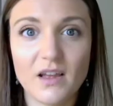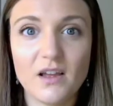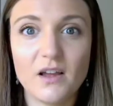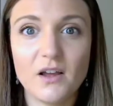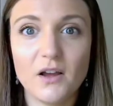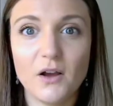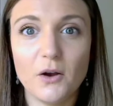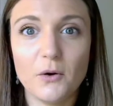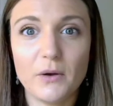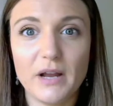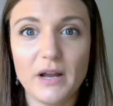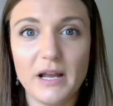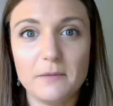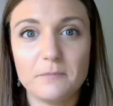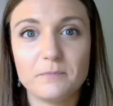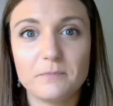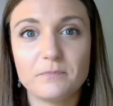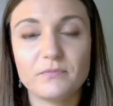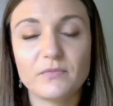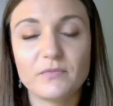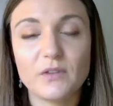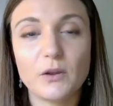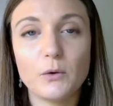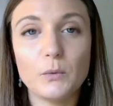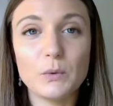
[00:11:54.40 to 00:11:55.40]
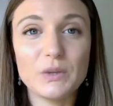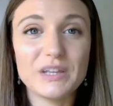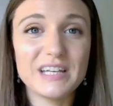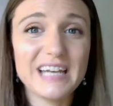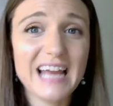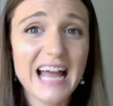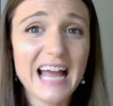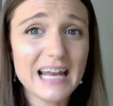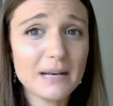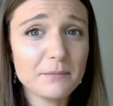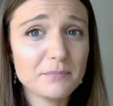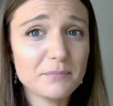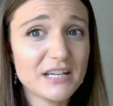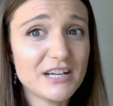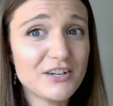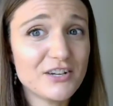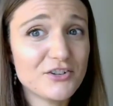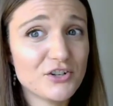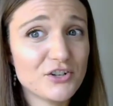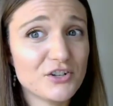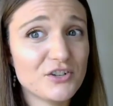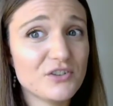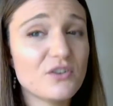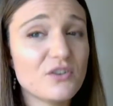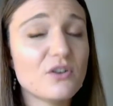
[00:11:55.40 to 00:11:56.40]
Okay, will an
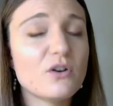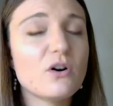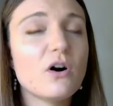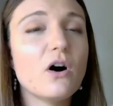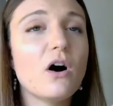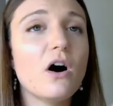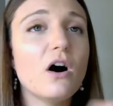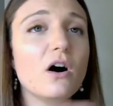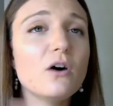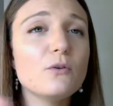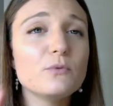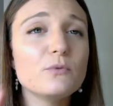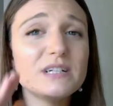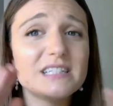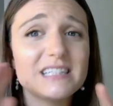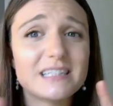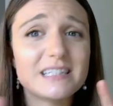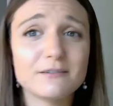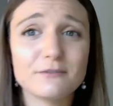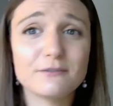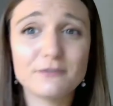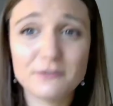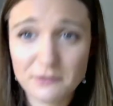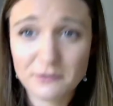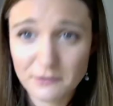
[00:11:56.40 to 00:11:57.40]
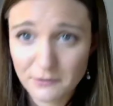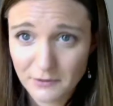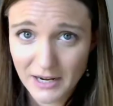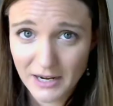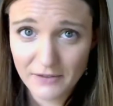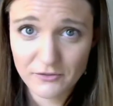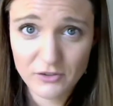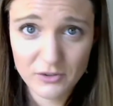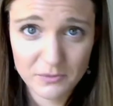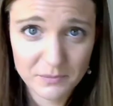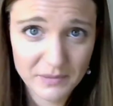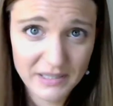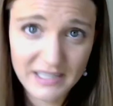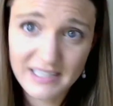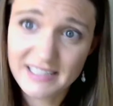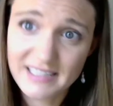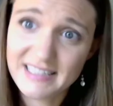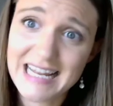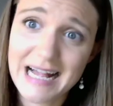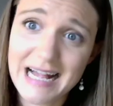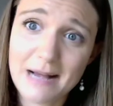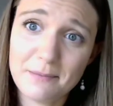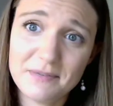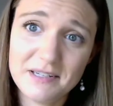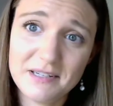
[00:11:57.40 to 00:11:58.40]
adaptation always and forever be
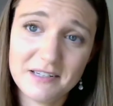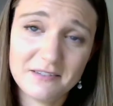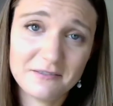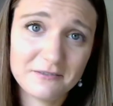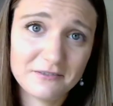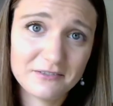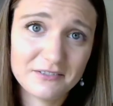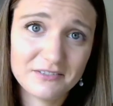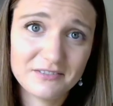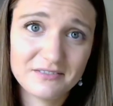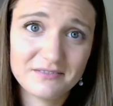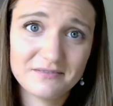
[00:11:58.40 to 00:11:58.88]
adaptive?